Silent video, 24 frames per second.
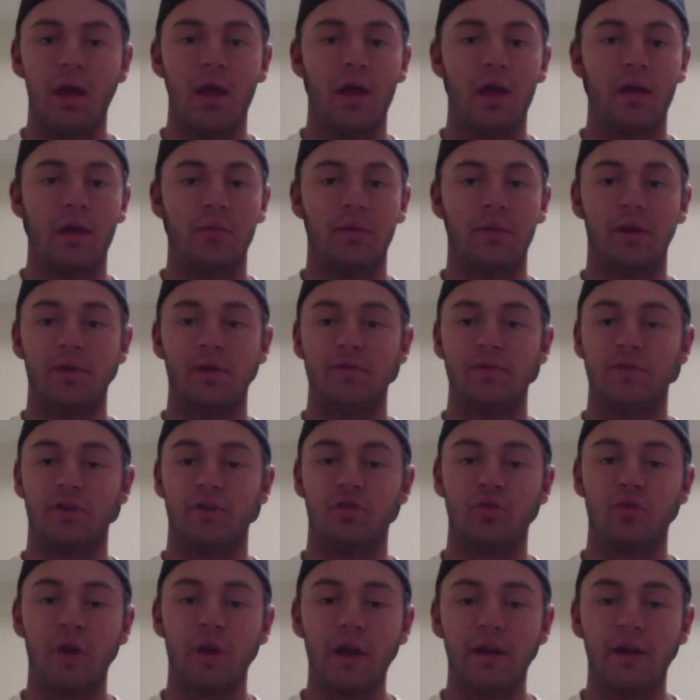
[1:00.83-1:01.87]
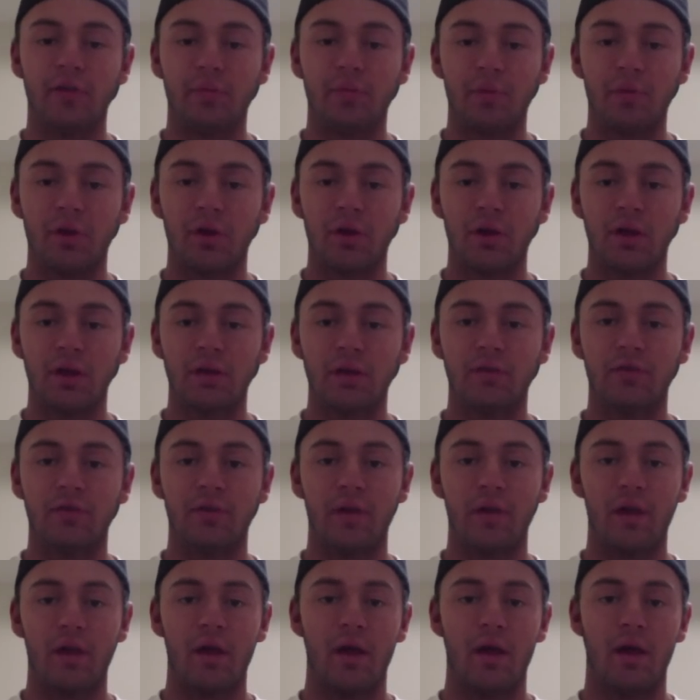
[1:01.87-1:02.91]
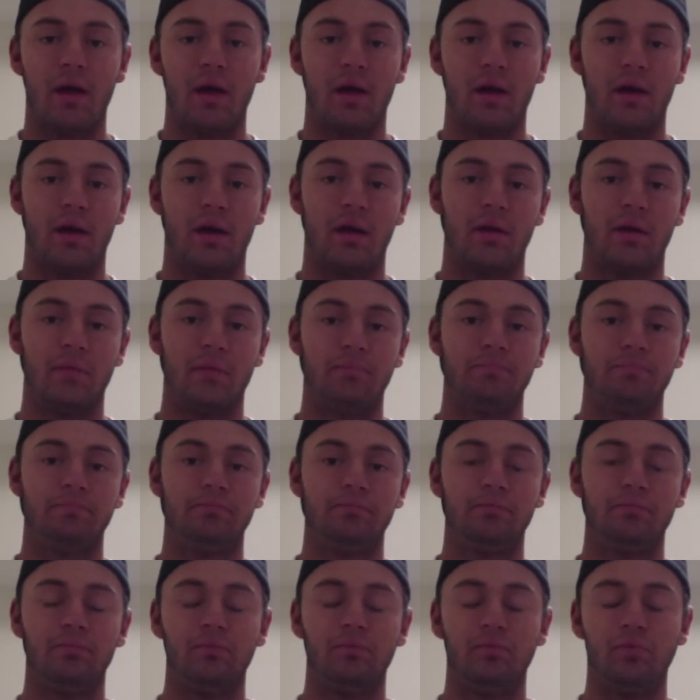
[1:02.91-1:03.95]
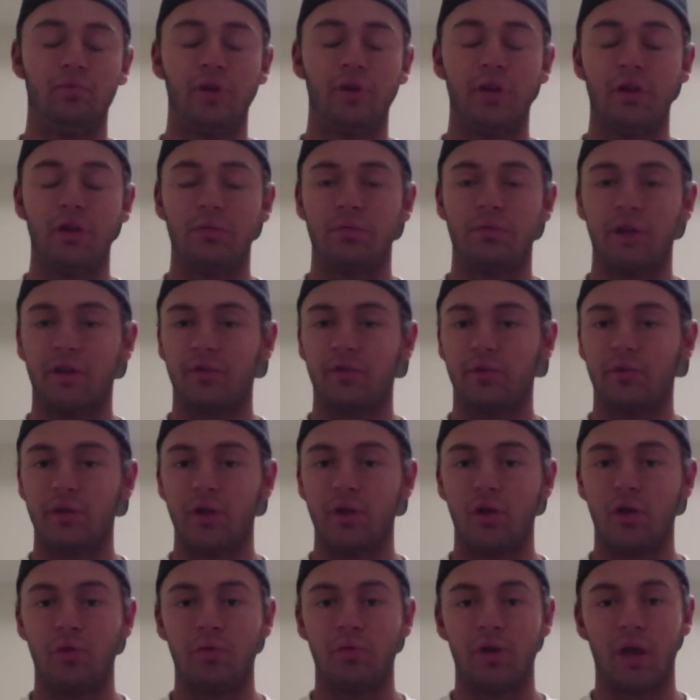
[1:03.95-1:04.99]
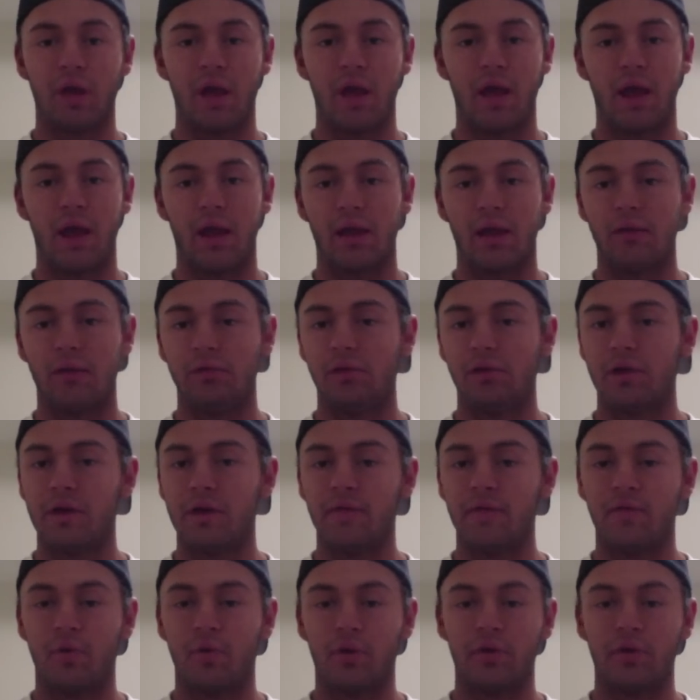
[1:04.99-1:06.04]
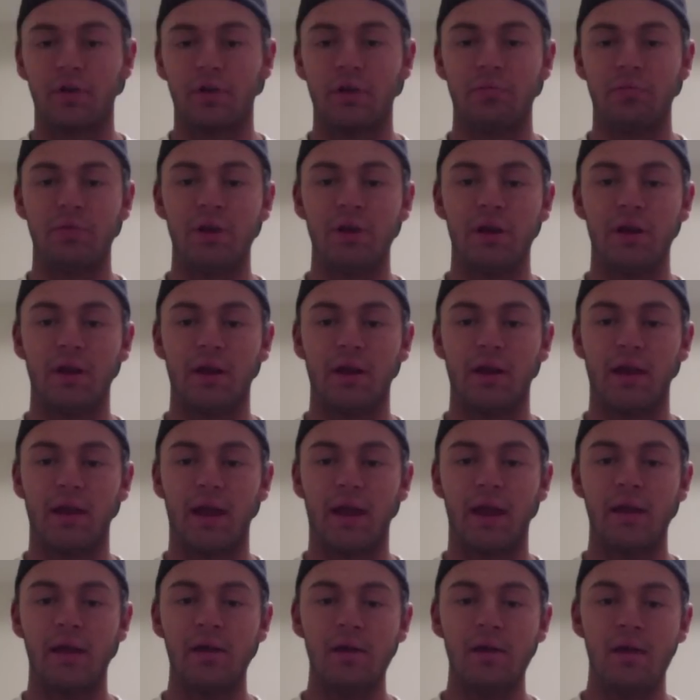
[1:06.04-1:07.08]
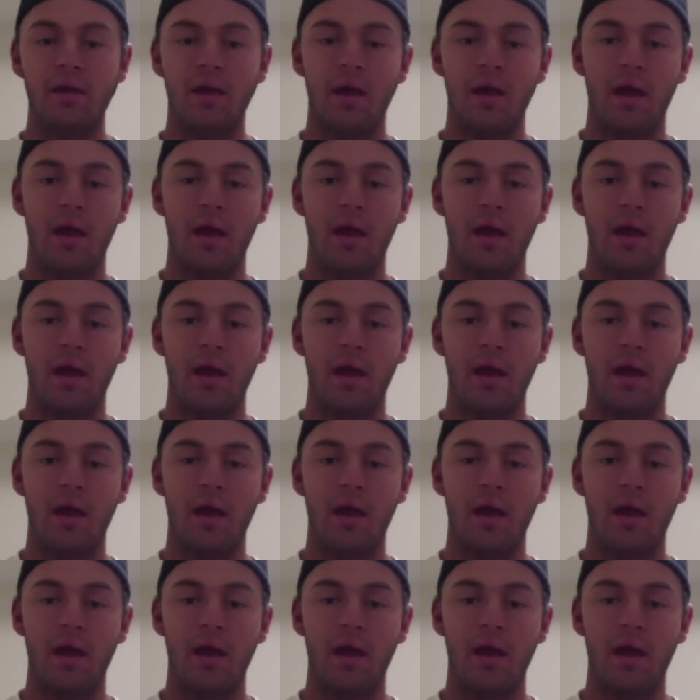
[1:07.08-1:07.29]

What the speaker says: I mean, it was a great experience. Really impressed with the OPA, looking forward to competing again.